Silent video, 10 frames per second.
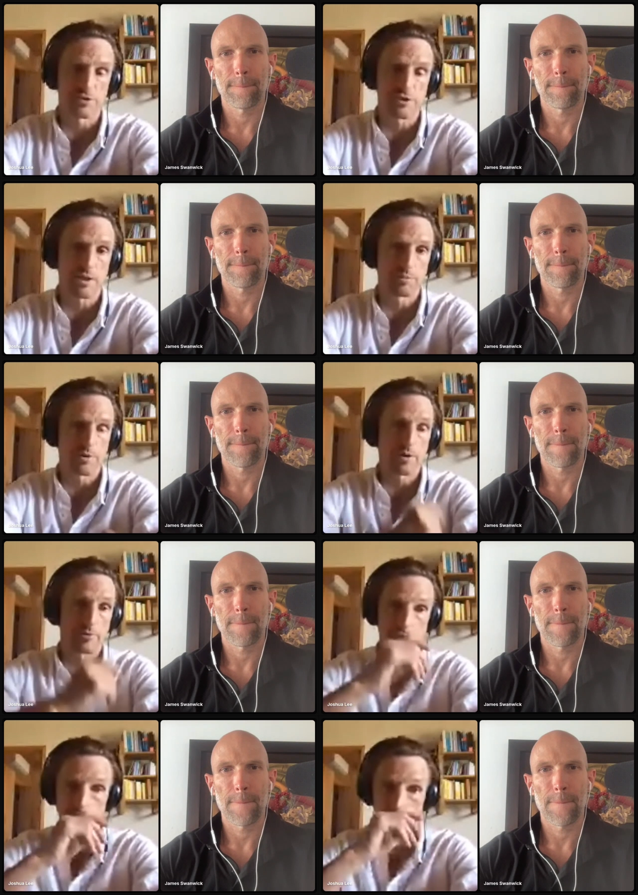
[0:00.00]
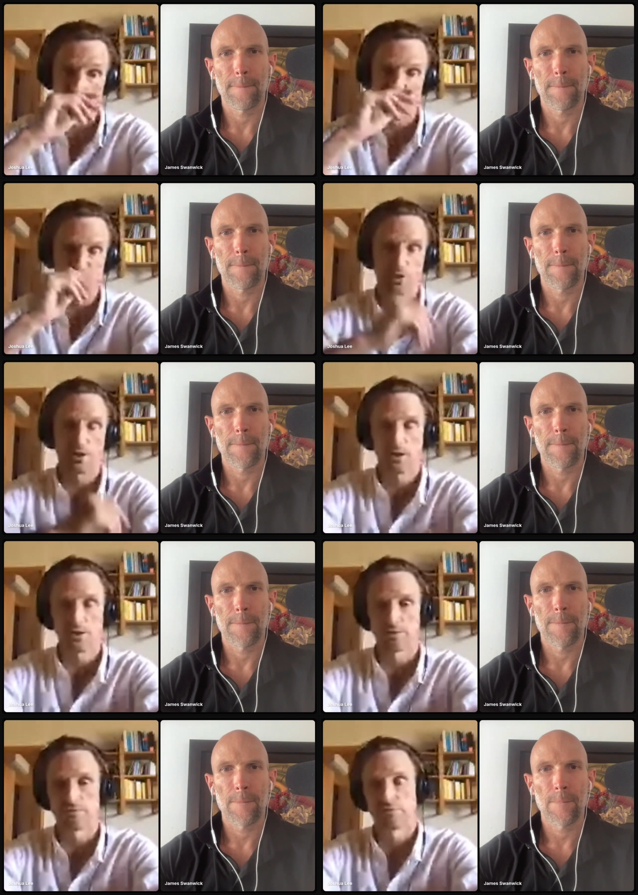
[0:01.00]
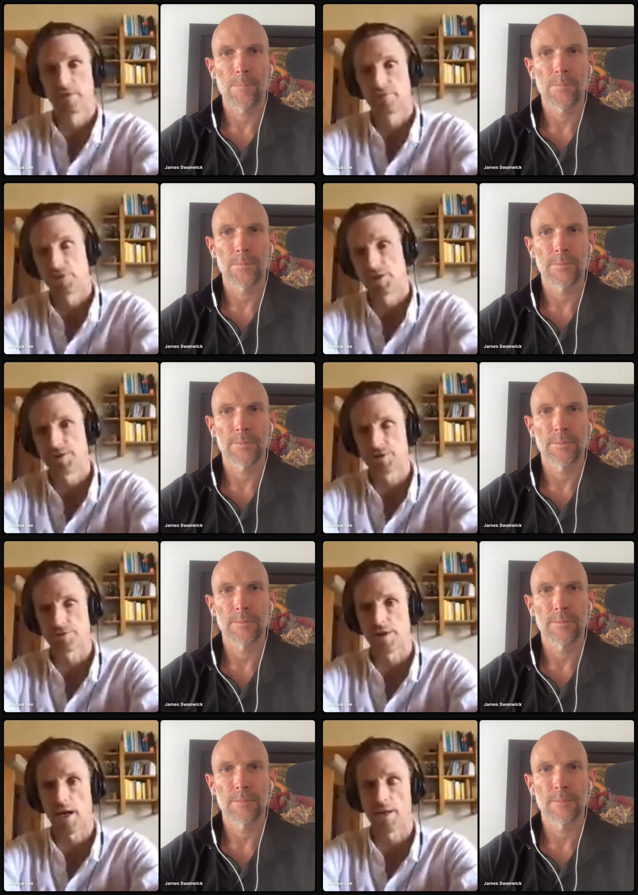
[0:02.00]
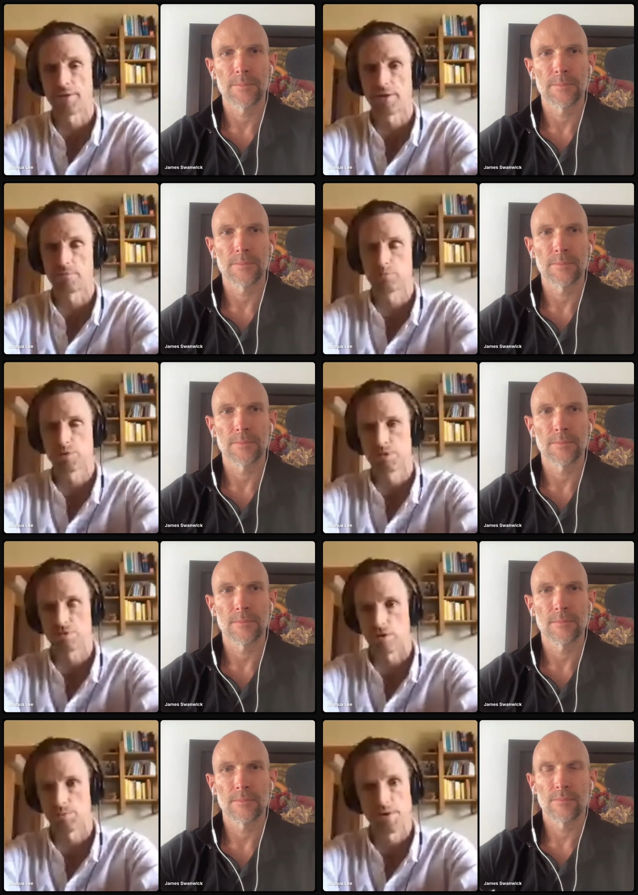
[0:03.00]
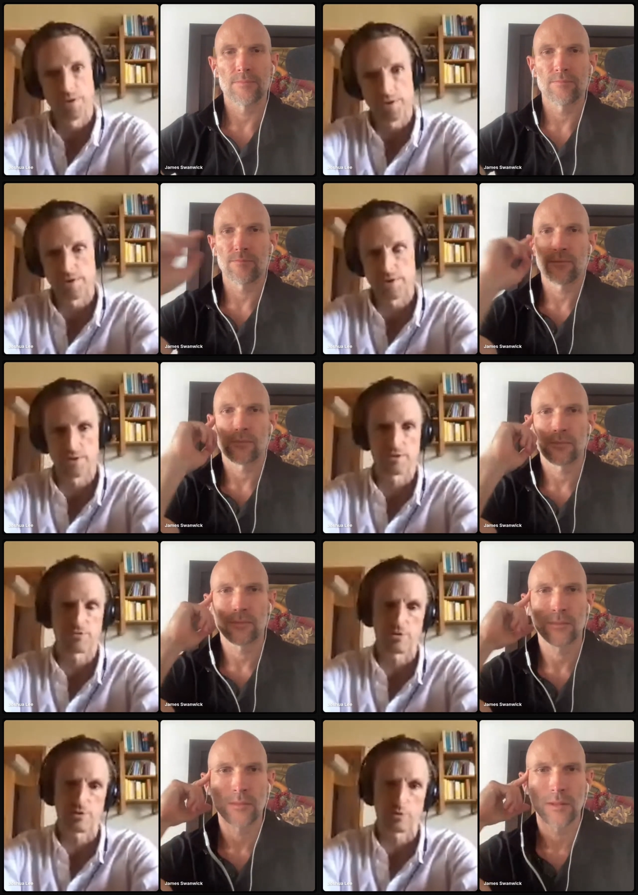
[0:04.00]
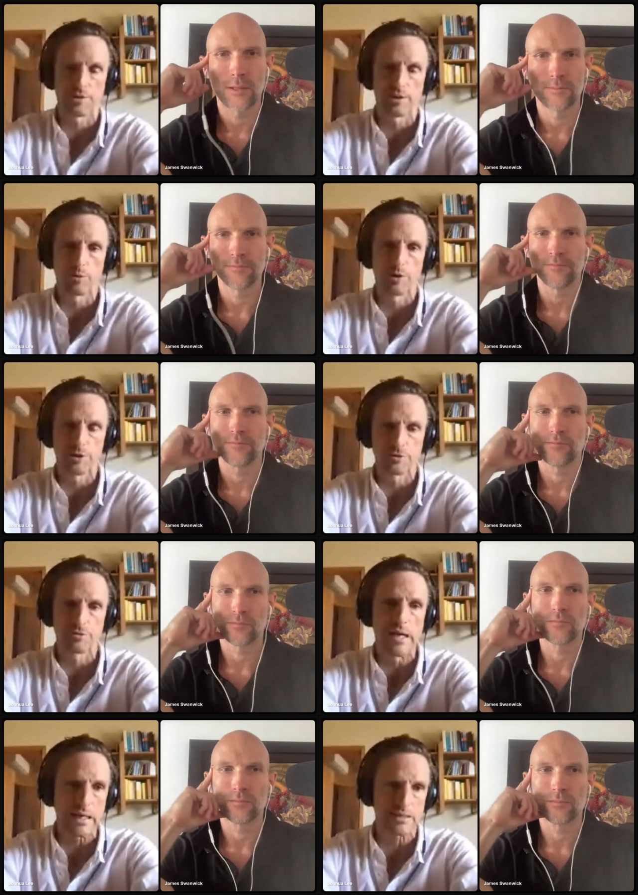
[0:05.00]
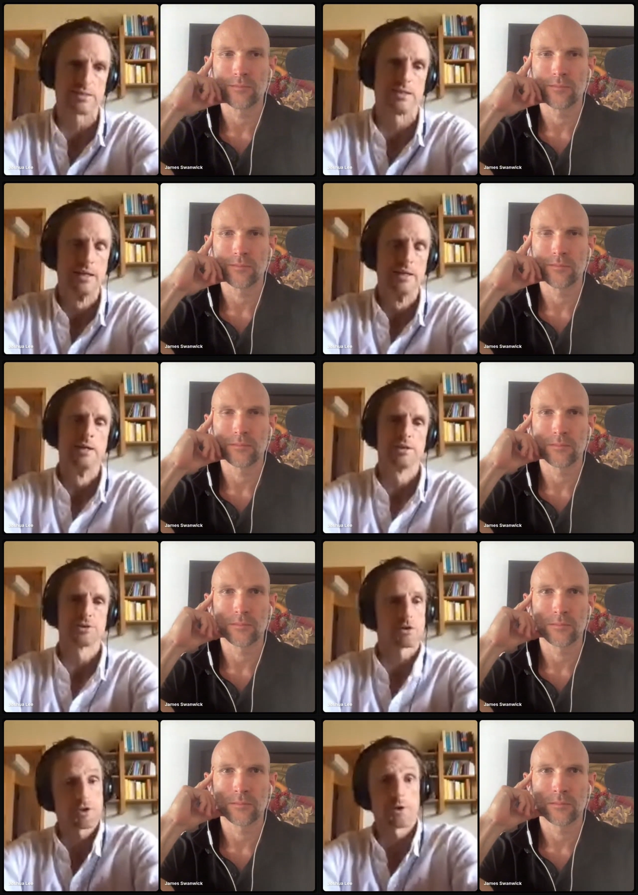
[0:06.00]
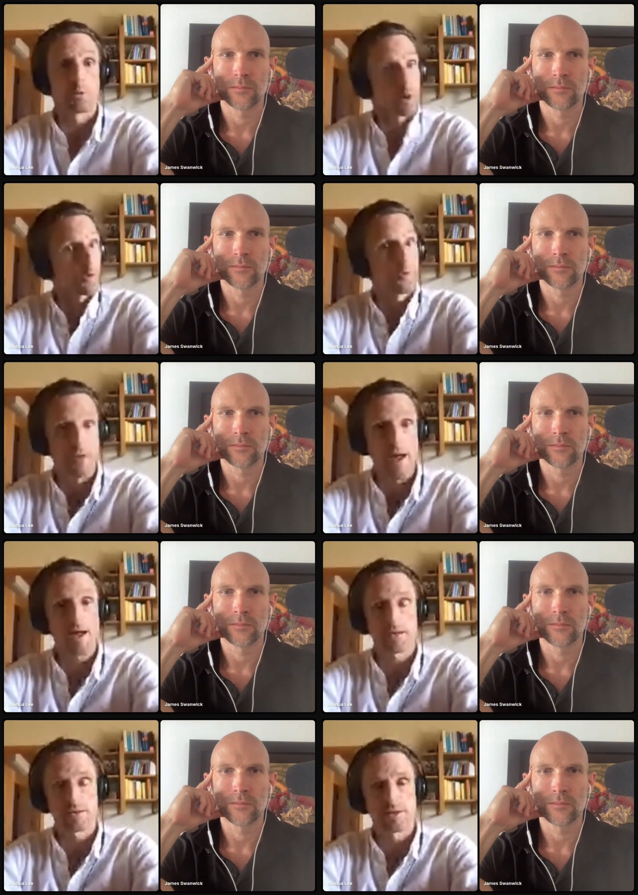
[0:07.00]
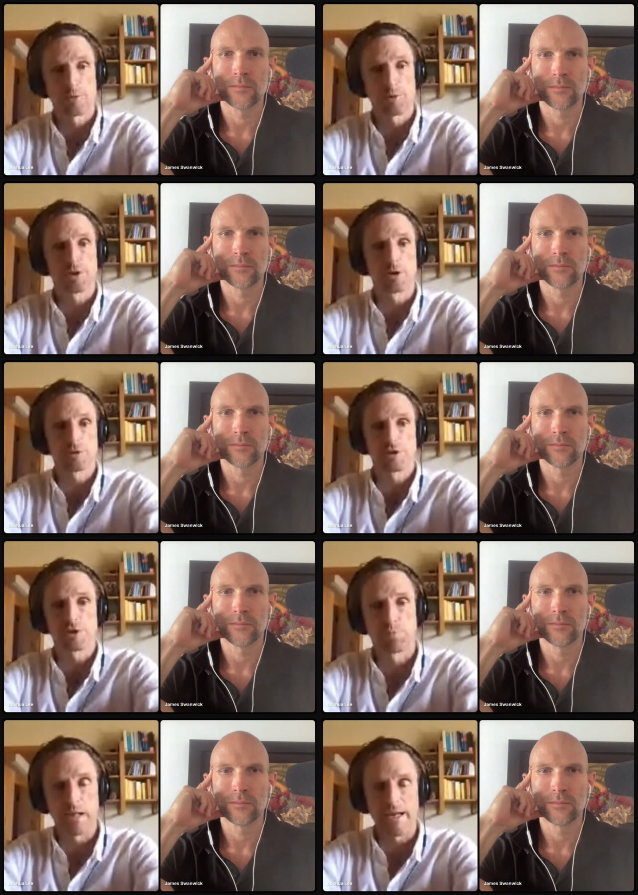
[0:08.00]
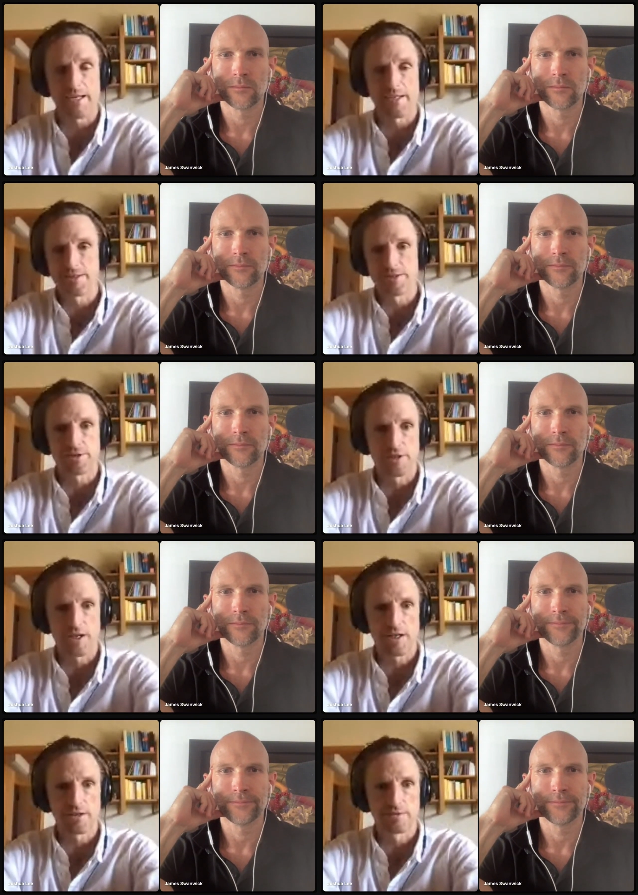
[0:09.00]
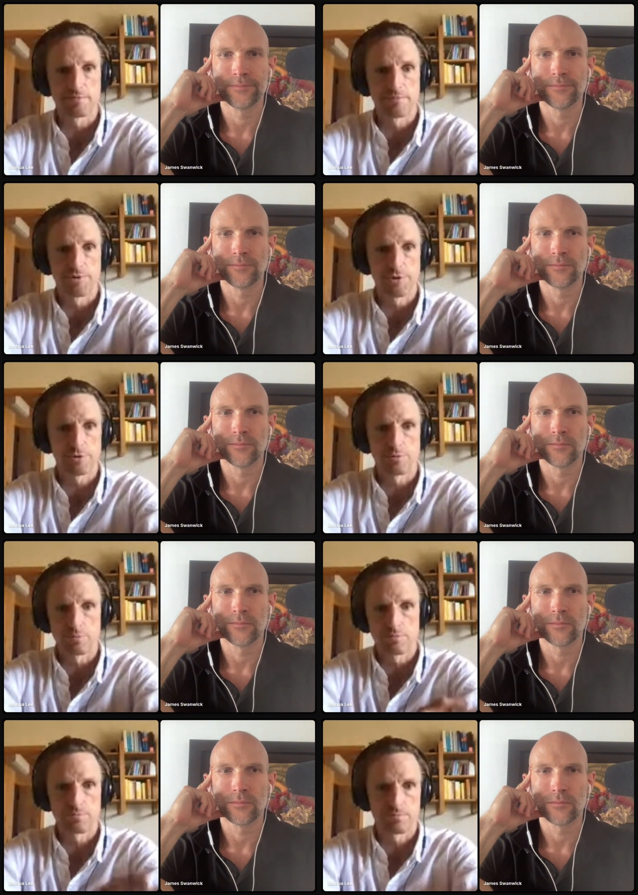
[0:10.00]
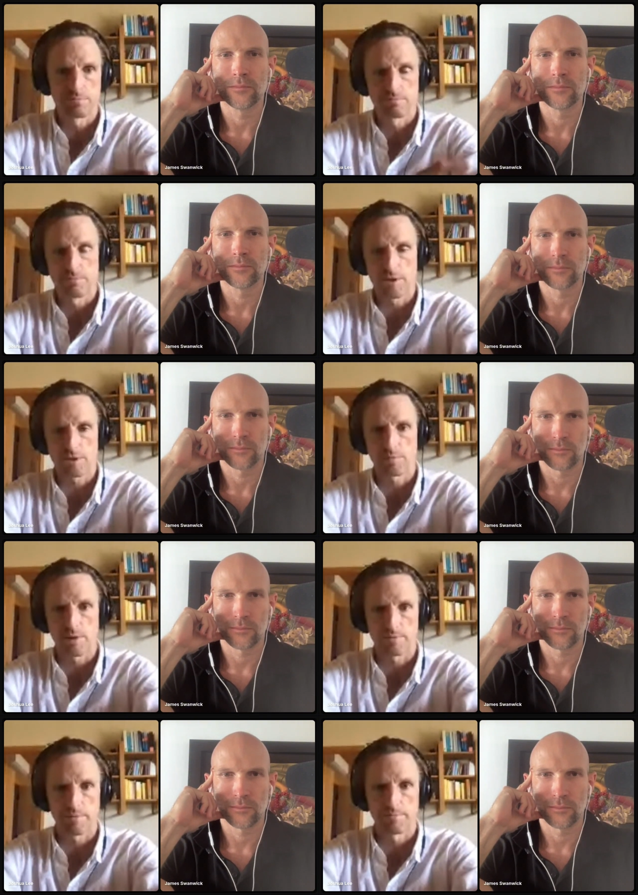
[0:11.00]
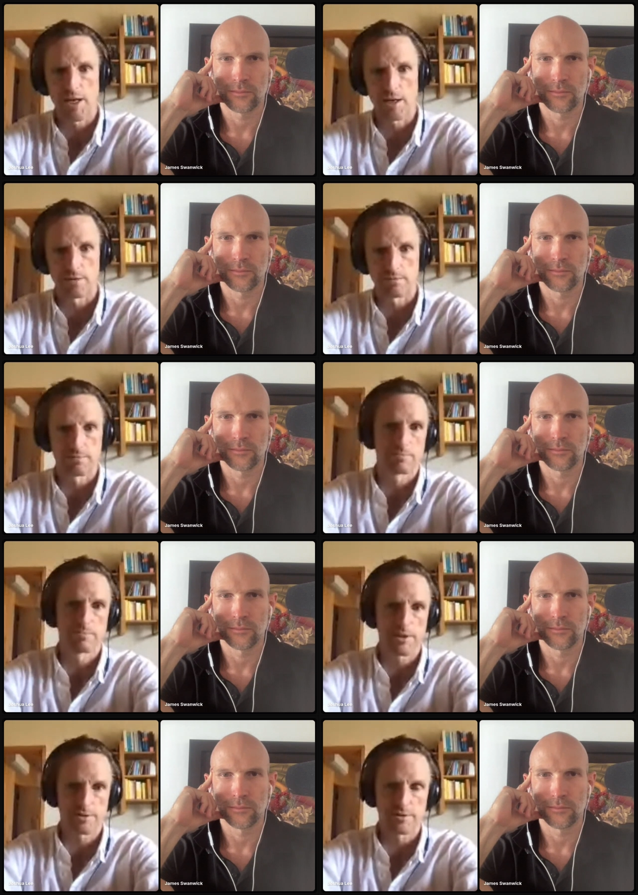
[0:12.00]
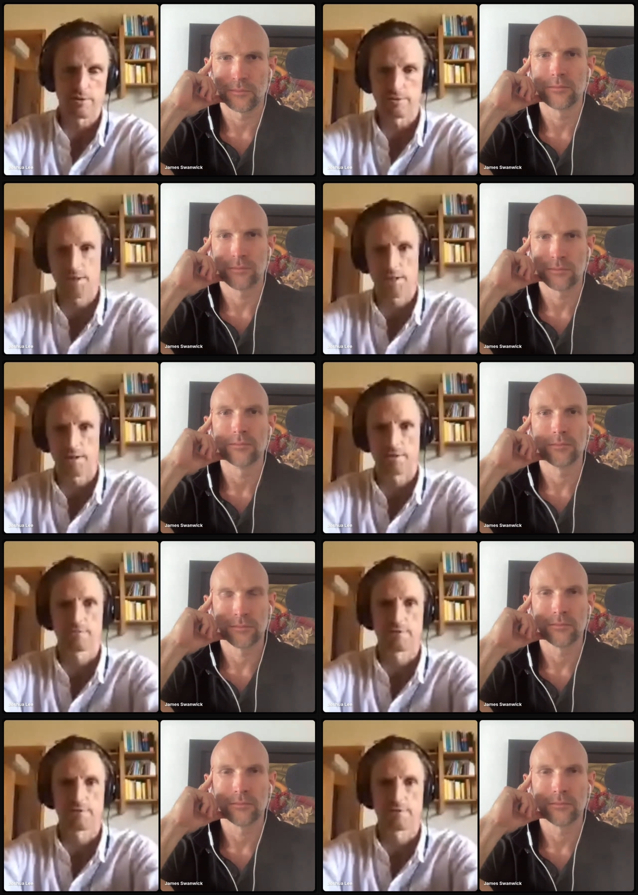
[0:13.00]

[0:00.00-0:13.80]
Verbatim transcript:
Speaker 1: the first time they're having that talk, and they've done this or that, and they have pretty strong opinions as far as what they want to do next. So I try and work with that. You know, we don't just blanketly say, you, medical problem, now, medicine, take,